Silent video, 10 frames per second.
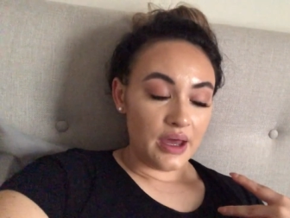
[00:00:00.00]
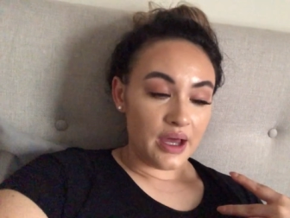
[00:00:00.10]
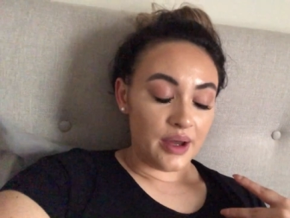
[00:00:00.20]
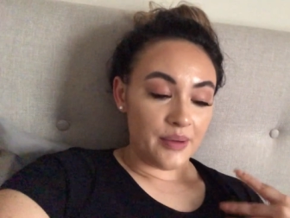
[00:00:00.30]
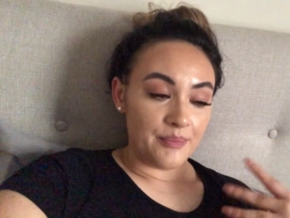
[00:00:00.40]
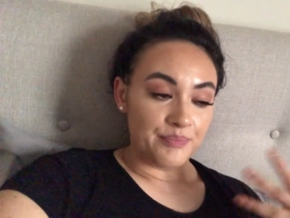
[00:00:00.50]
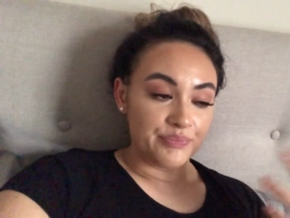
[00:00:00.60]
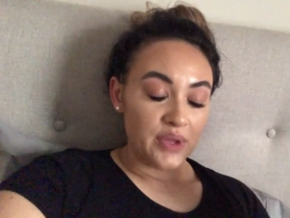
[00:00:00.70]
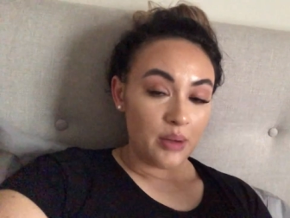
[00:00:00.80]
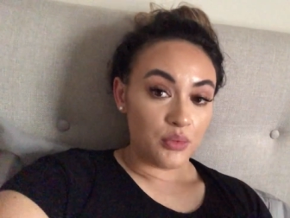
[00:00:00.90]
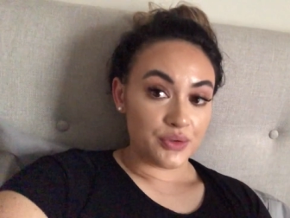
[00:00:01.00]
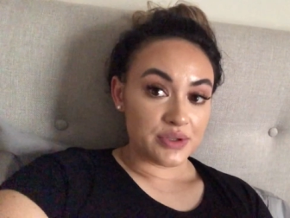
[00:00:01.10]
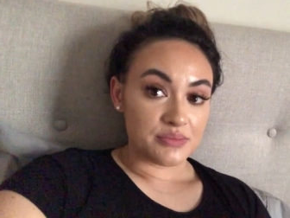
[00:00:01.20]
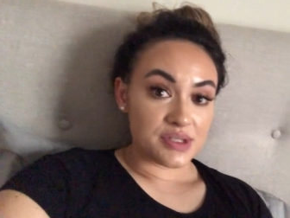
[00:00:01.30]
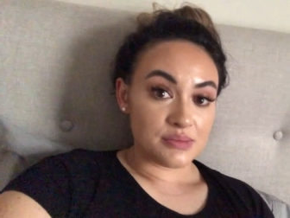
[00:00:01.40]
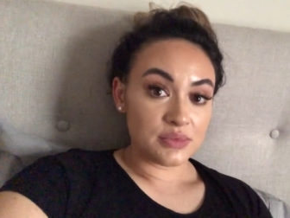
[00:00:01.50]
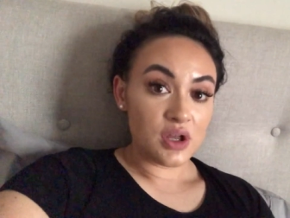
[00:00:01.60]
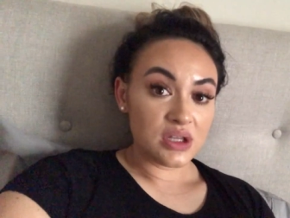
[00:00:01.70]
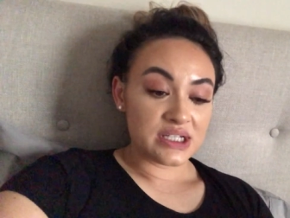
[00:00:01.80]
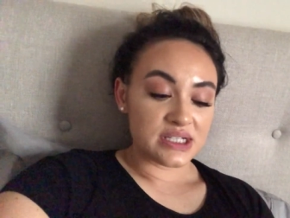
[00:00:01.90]
um, I bought them some
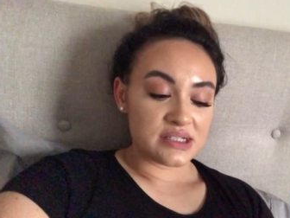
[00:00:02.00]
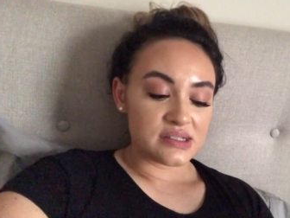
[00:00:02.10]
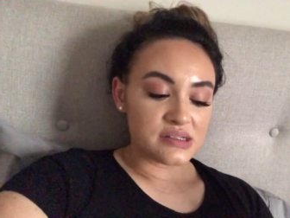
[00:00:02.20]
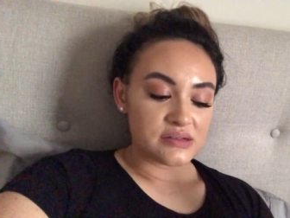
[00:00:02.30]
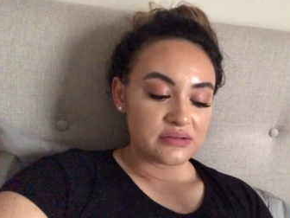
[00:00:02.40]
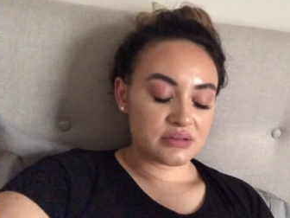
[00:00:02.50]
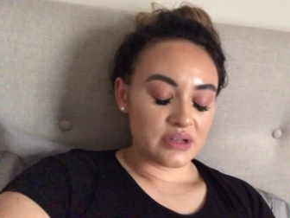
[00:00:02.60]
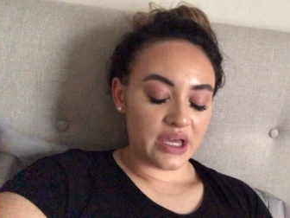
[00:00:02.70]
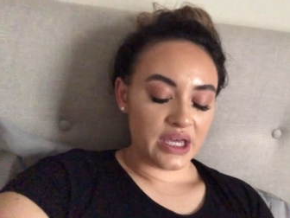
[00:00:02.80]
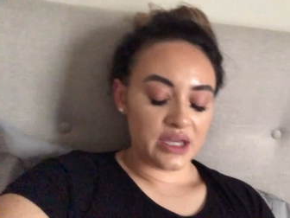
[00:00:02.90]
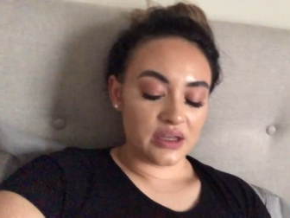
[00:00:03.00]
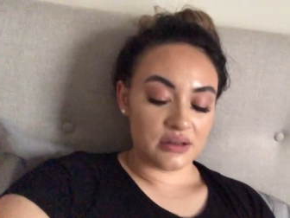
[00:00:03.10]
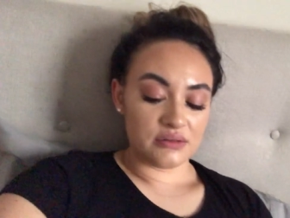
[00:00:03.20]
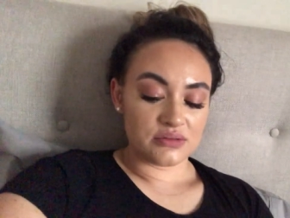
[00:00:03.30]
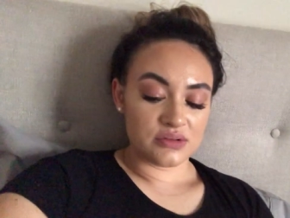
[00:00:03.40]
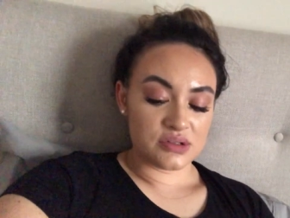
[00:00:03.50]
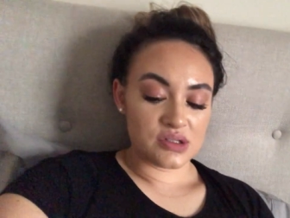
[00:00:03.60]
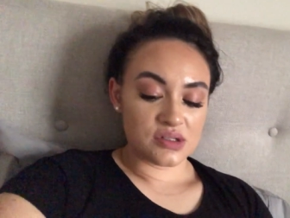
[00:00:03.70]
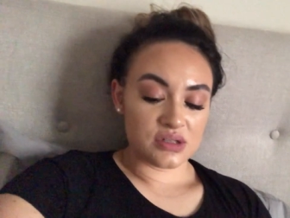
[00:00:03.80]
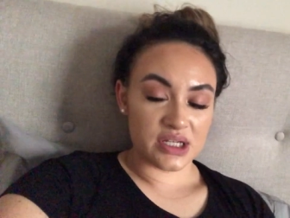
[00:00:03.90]
lollies and
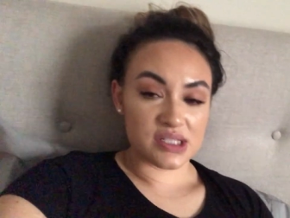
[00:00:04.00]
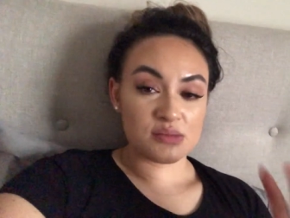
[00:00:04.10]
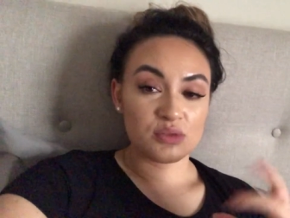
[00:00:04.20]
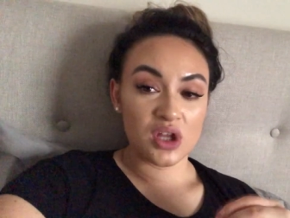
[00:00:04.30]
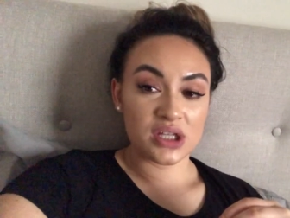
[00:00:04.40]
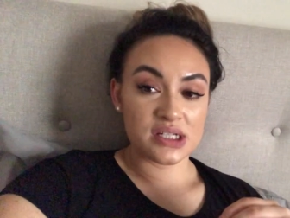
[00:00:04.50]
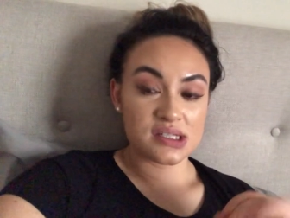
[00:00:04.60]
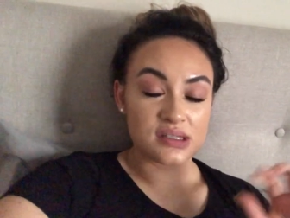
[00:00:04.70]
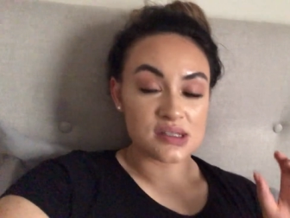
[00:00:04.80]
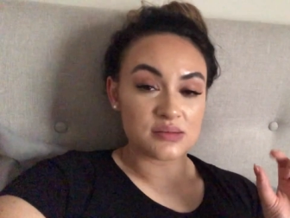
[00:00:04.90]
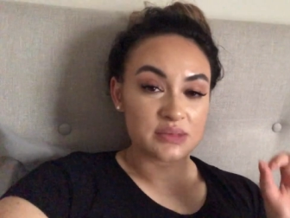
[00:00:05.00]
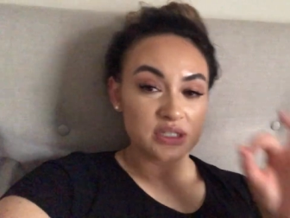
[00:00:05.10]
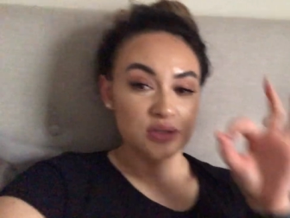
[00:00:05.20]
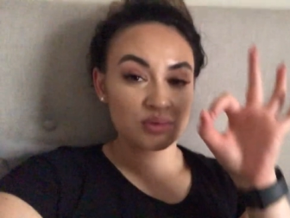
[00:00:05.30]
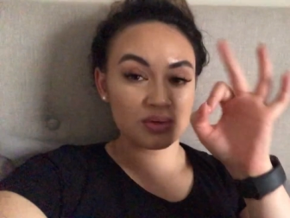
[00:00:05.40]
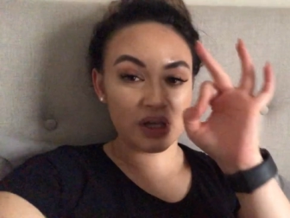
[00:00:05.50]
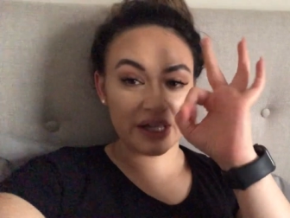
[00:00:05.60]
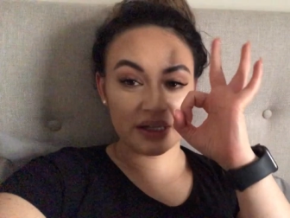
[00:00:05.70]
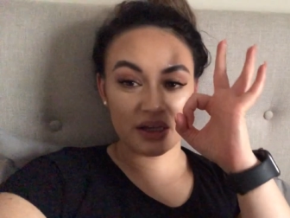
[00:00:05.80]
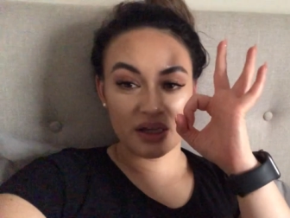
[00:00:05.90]
like some lollies and some little
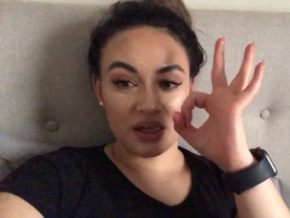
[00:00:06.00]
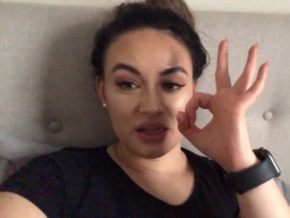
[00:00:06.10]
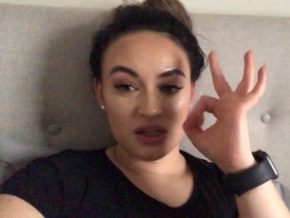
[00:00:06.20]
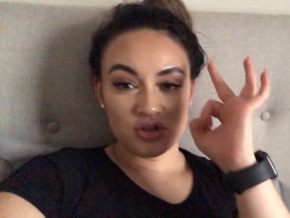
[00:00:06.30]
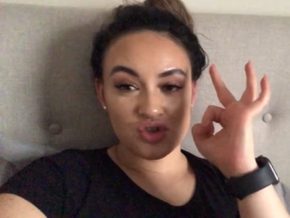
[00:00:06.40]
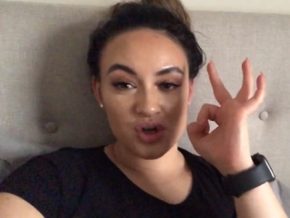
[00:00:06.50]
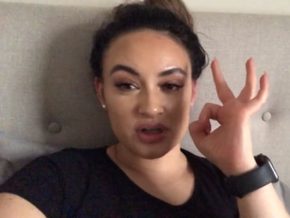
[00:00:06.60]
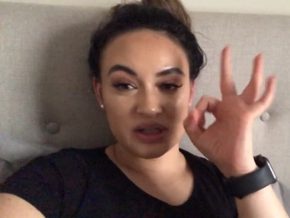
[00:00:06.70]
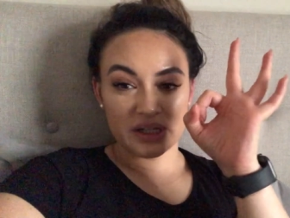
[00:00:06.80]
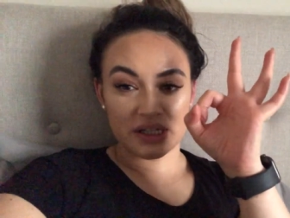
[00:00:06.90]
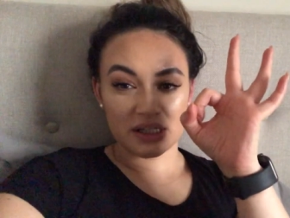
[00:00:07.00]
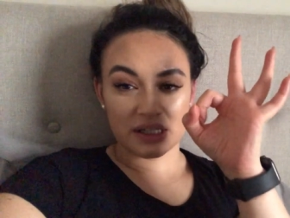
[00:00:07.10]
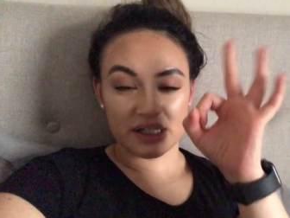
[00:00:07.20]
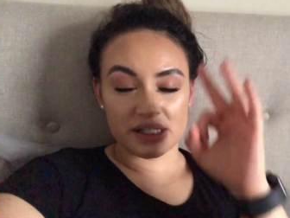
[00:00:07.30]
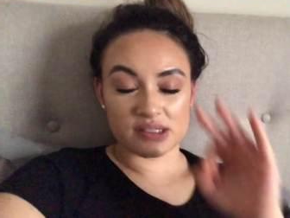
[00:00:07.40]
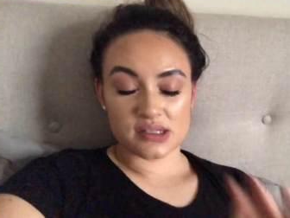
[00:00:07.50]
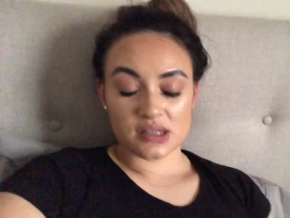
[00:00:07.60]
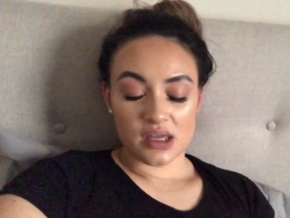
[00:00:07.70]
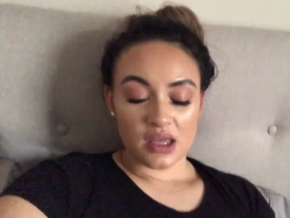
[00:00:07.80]
like chocolate eclairs.